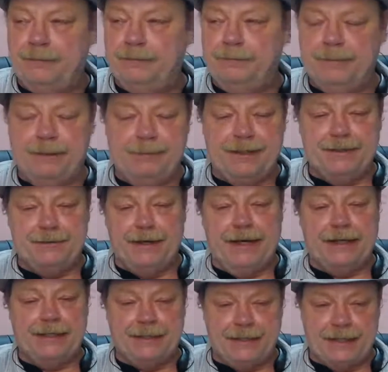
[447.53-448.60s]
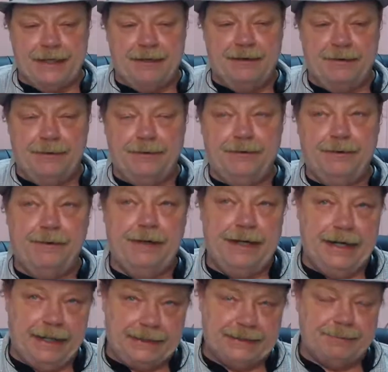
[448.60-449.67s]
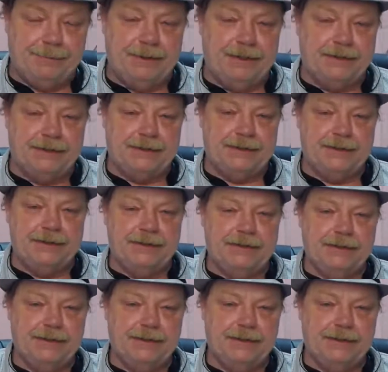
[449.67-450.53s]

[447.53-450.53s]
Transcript: maybe trying to share next month's